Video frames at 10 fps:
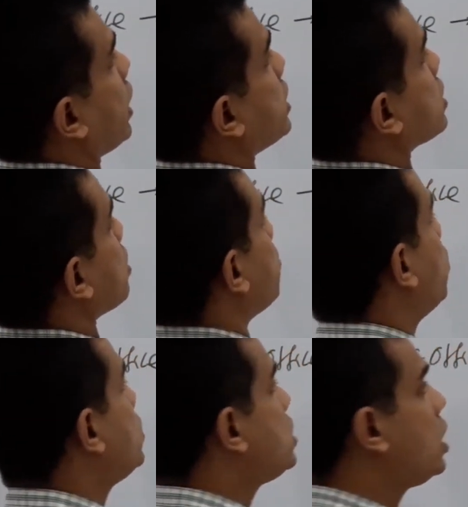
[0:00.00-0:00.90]

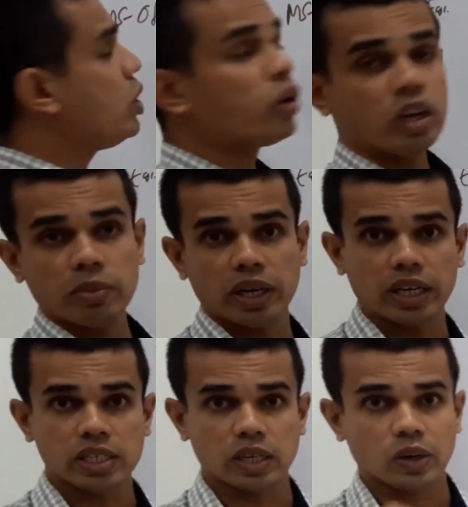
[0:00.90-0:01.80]
supports
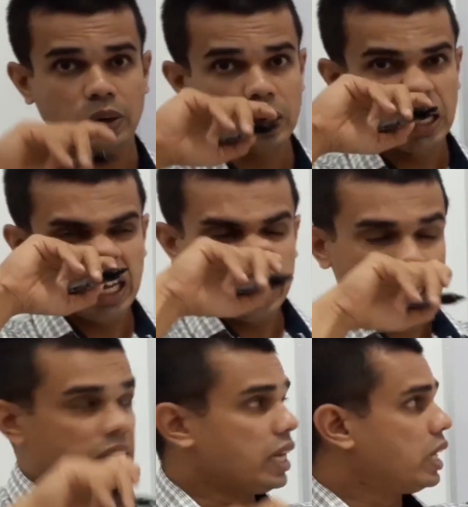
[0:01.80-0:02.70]
documentation.
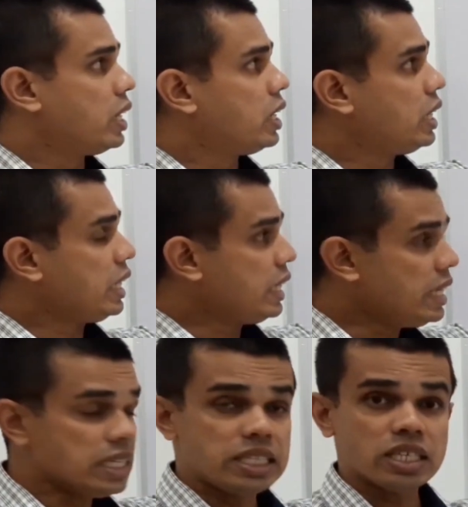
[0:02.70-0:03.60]
Then, is
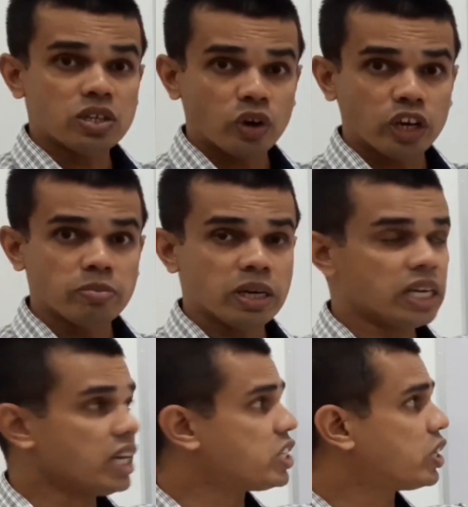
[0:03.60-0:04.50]
this
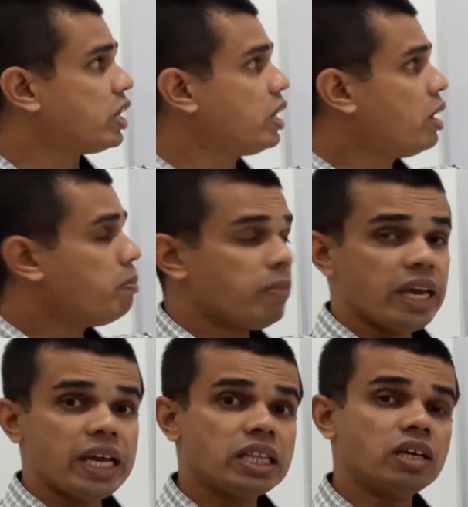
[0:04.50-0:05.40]
documentation
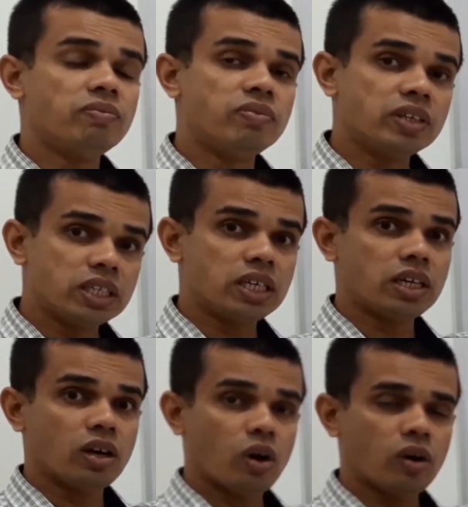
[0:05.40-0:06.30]
make the
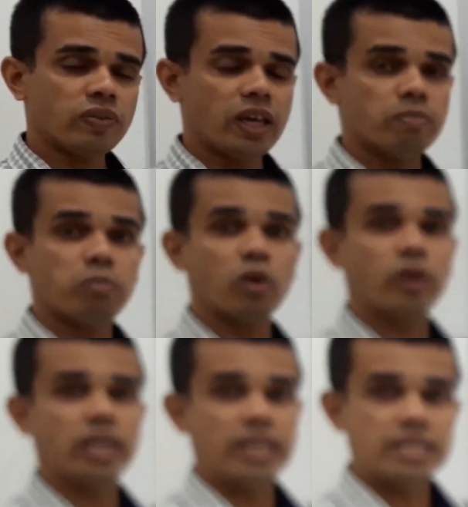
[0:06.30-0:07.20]
work of the employee
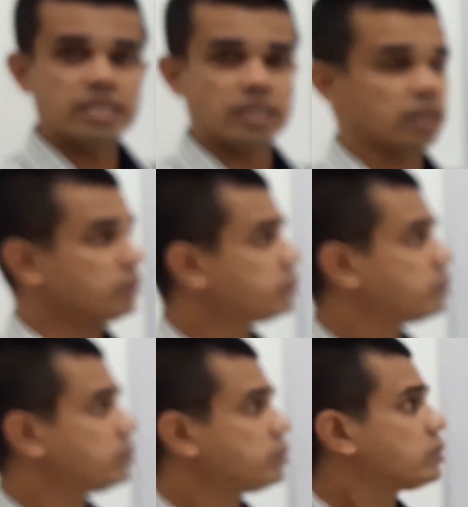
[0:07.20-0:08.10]
easier?
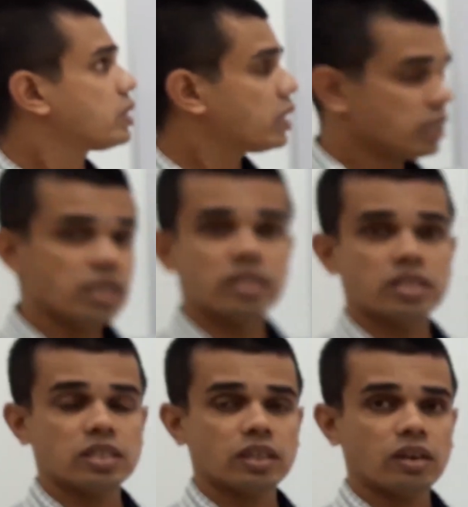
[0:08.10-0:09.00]
Yes.
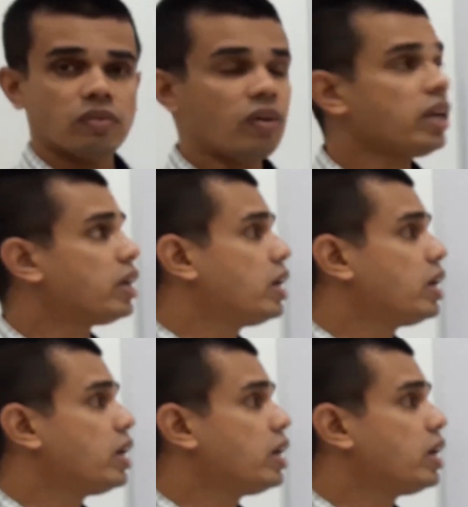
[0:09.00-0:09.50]
Why?